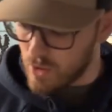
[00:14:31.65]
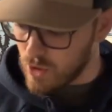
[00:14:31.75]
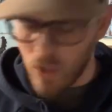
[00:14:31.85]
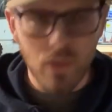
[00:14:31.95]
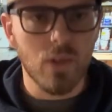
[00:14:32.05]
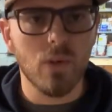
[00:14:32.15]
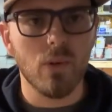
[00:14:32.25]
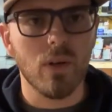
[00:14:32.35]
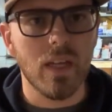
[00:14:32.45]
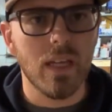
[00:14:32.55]
show
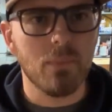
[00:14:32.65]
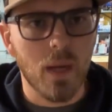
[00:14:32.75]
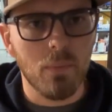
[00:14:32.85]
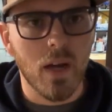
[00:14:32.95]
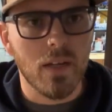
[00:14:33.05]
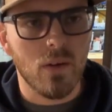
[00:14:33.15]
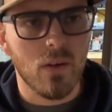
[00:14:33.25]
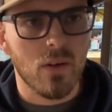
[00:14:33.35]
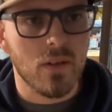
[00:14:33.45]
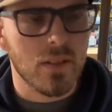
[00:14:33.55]
you in my bino
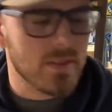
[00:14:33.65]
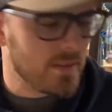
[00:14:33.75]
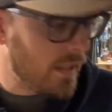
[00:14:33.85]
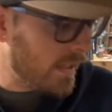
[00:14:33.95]
harness,